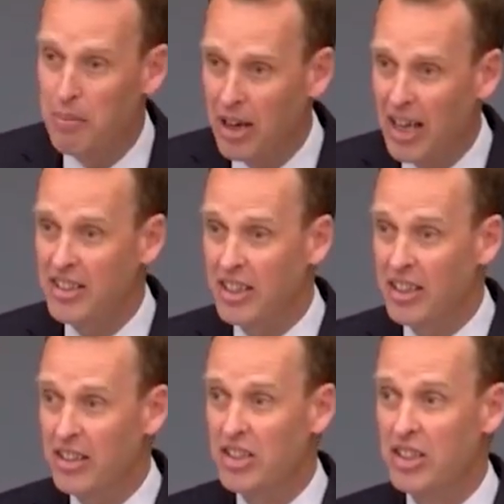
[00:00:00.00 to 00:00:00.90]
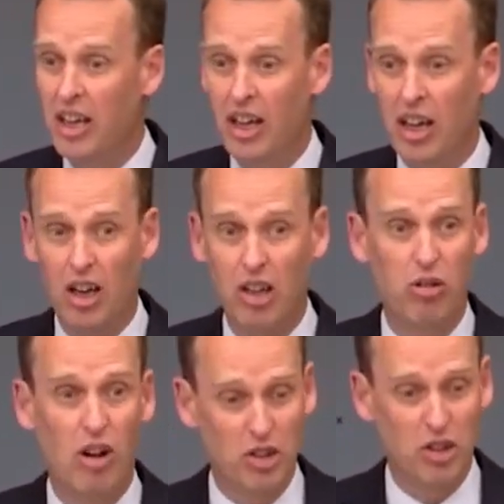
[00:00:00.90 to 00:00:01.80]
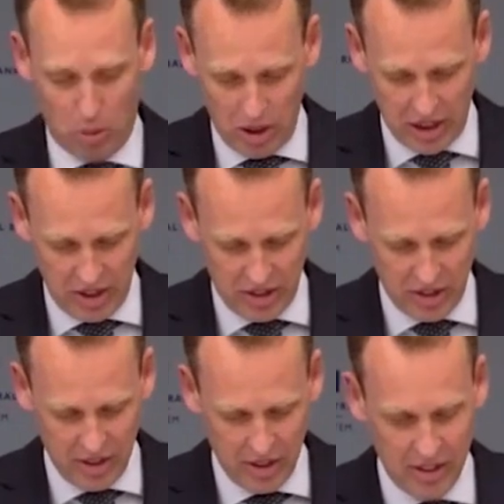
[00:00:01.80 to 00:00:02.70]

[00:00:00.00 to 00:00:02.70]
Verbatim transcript: precedents across borders.